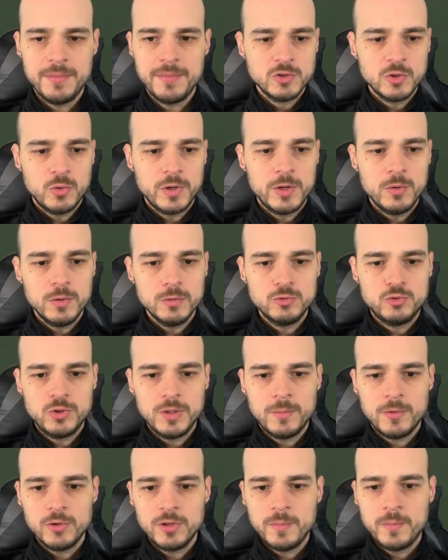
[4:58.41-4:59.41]
So he will
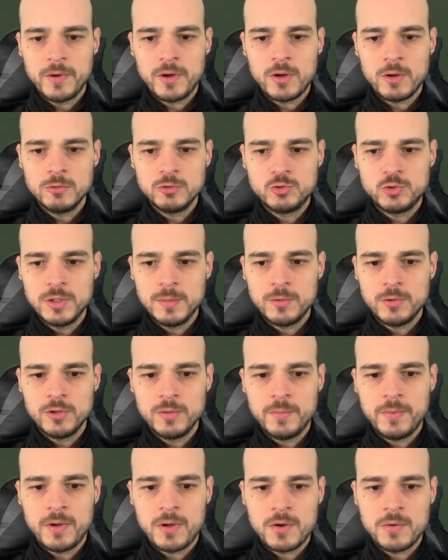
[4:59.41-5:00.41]
dribble the ball, and dribble
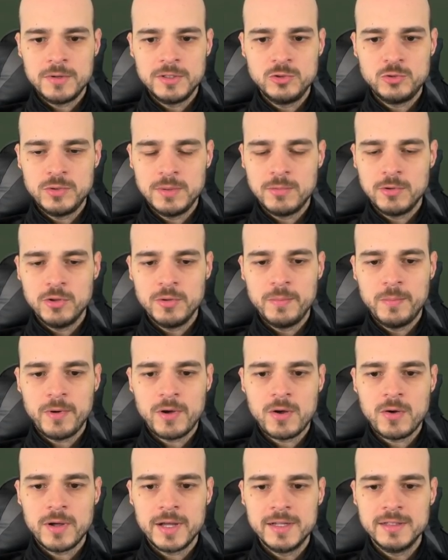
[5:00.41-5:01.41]
the
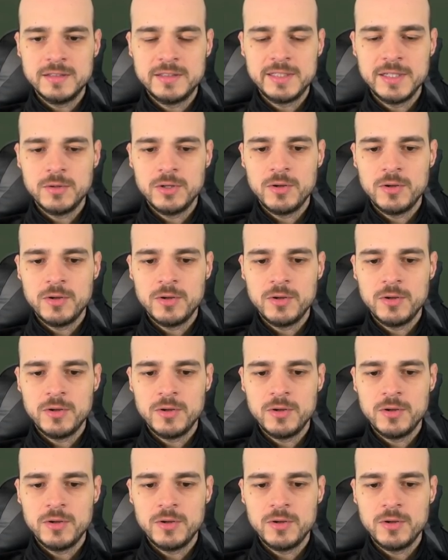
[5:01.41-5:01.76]
ball until an